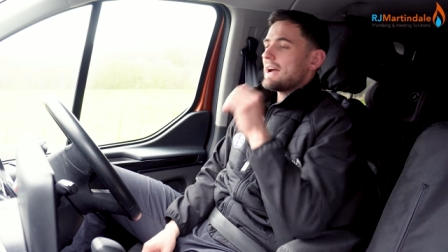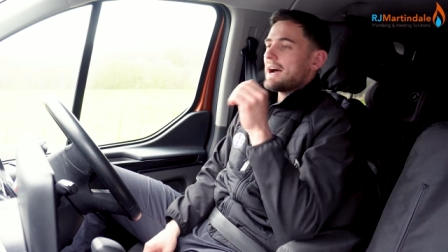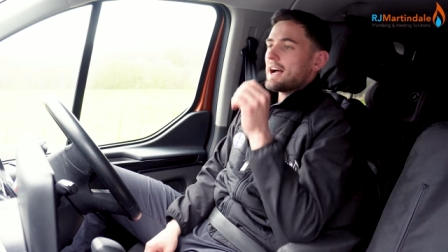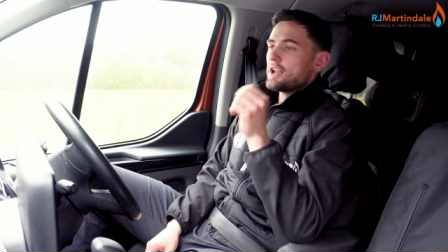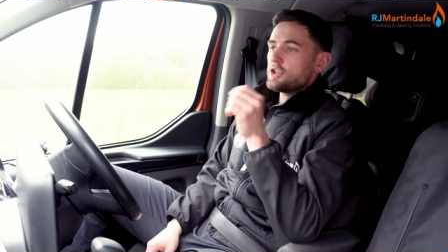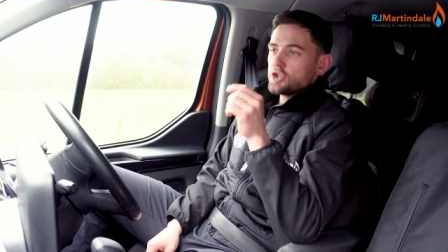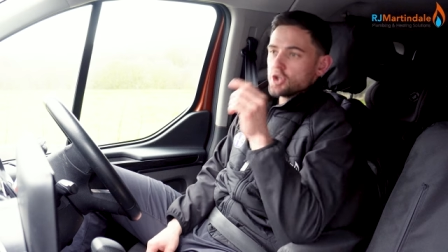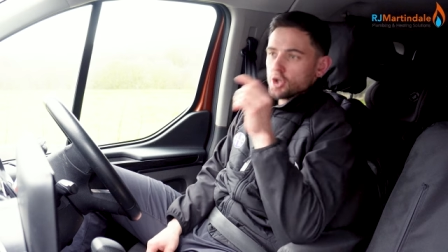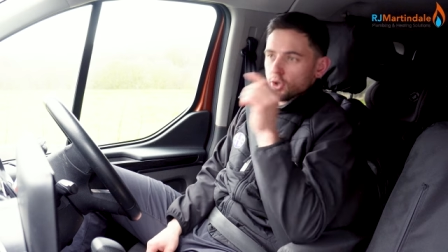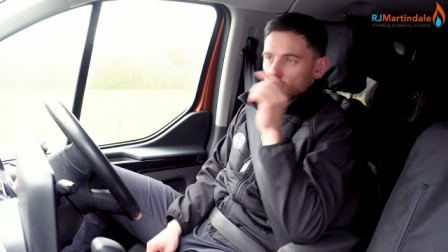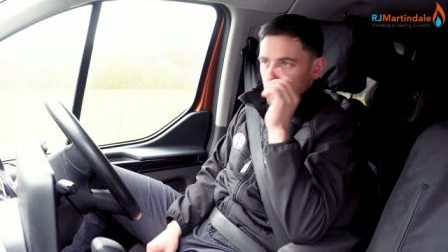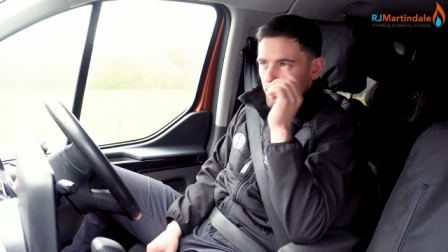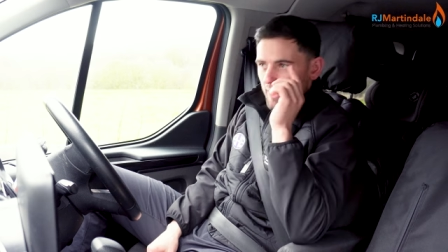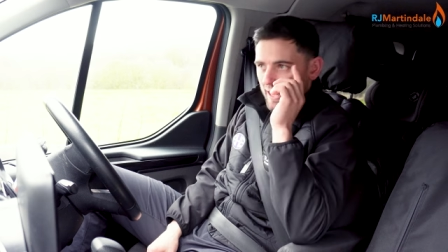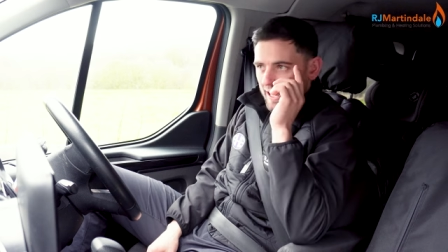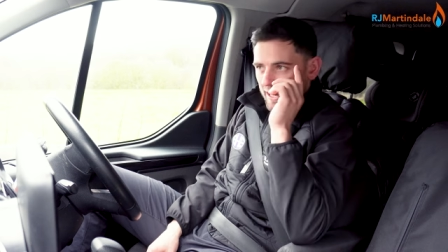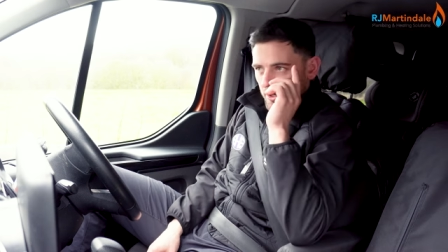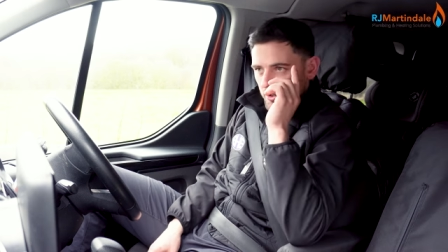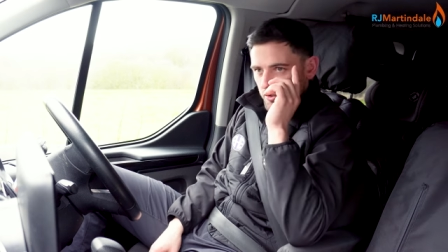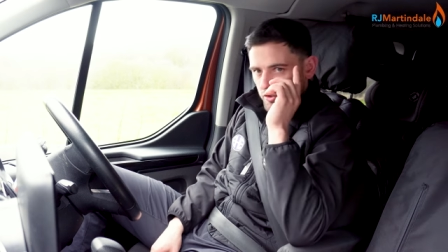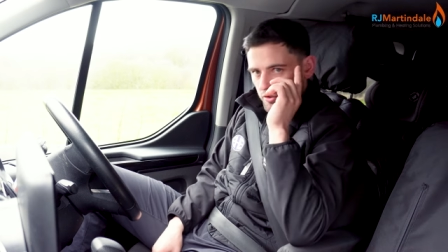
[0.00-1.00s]
I knew
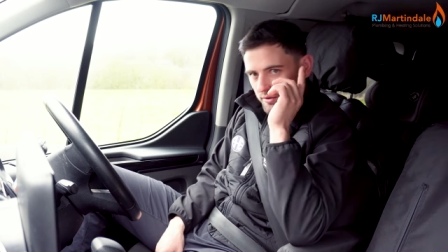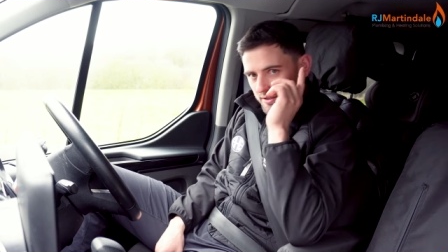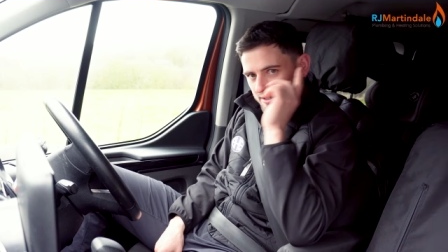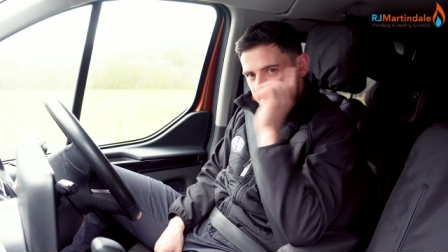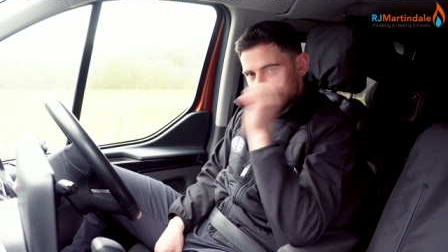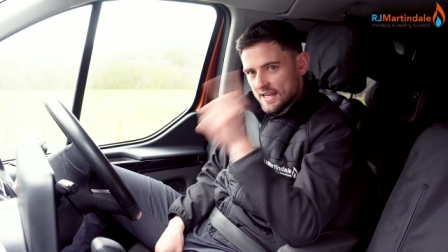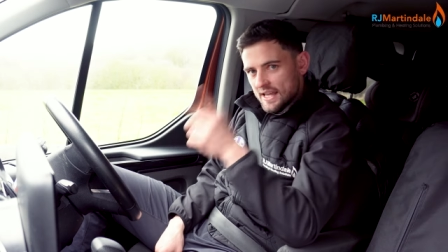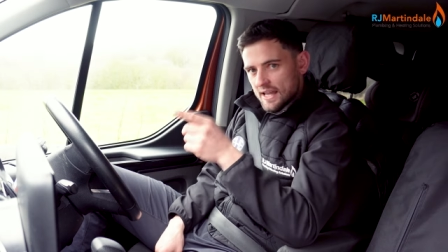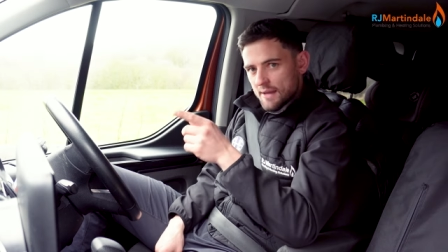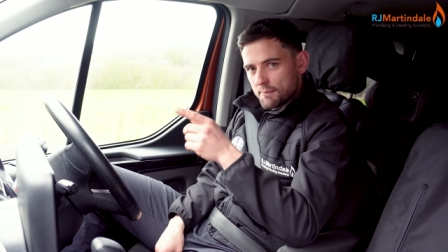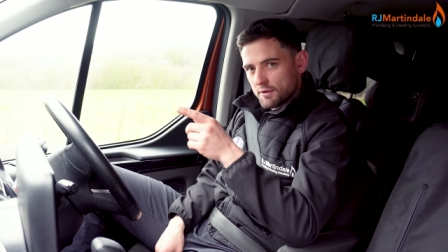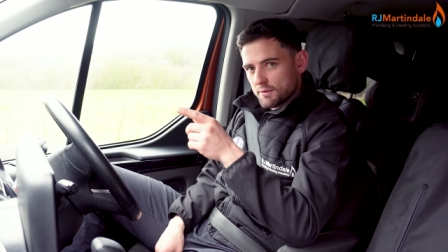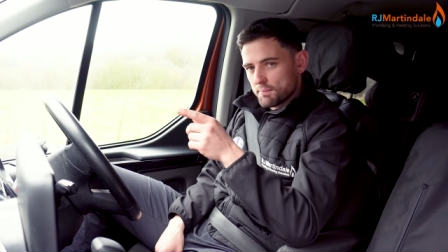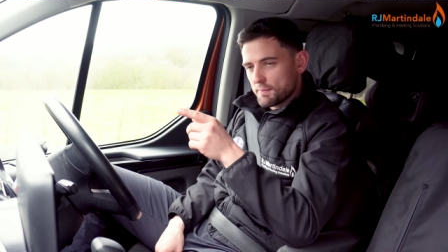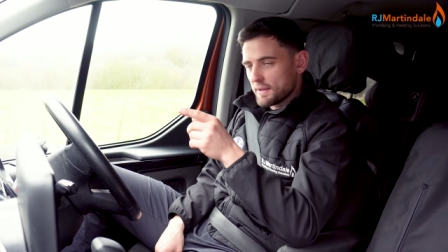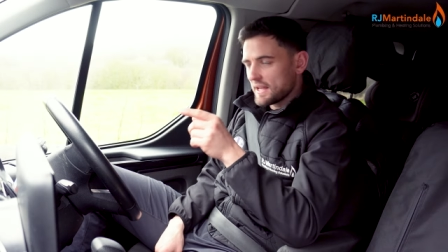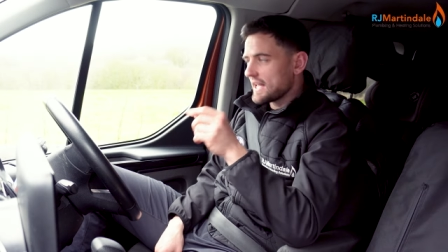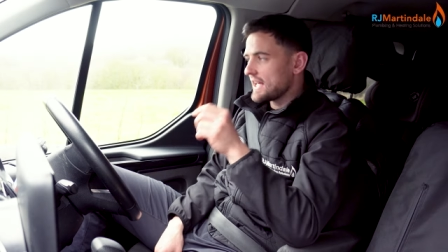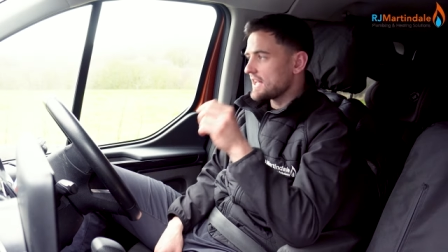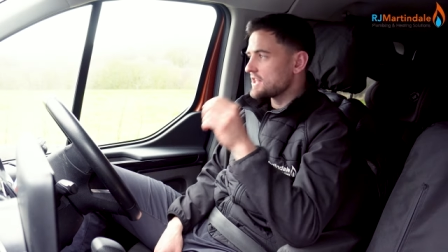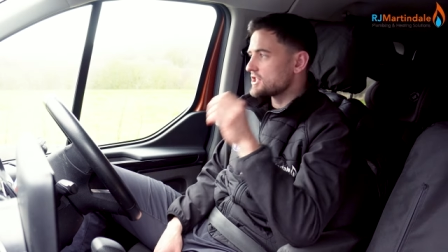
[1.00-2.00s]
I could do the same with
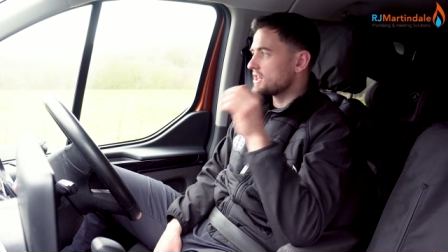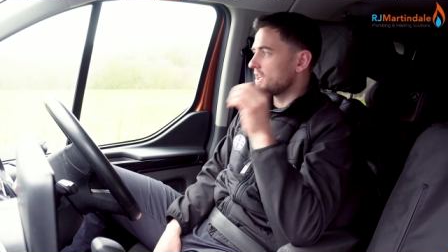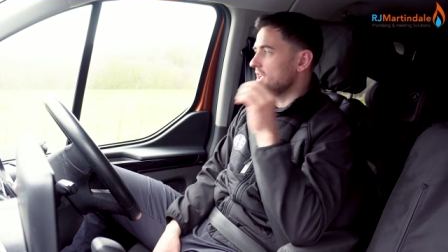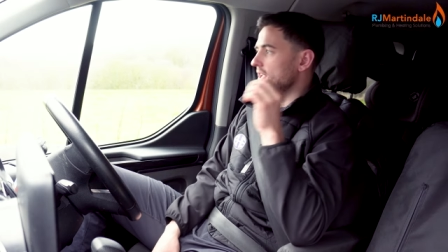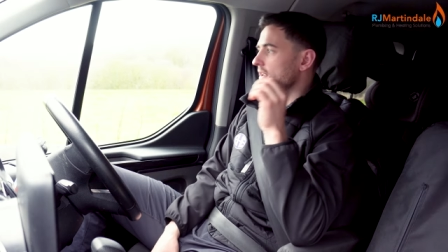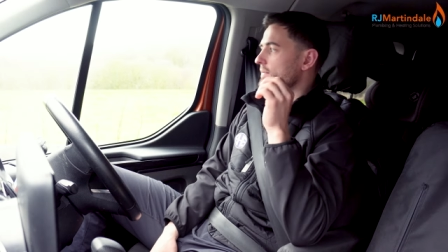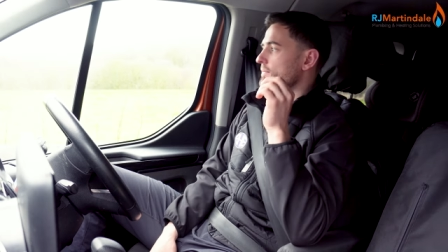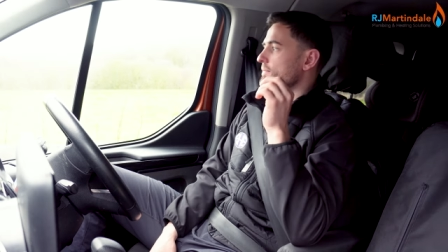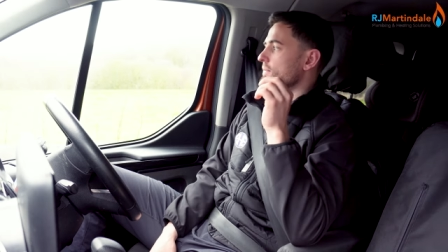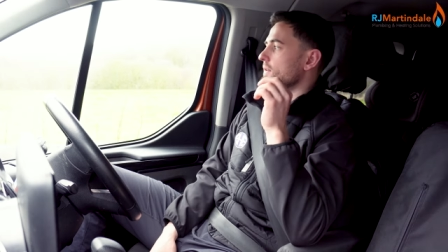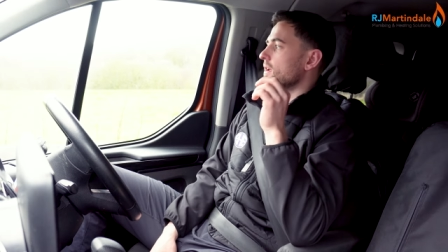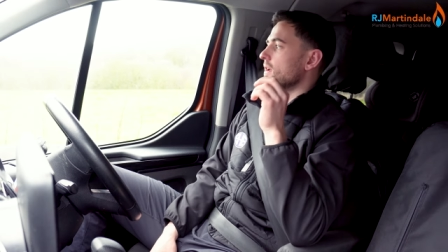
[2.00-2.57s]
B H E.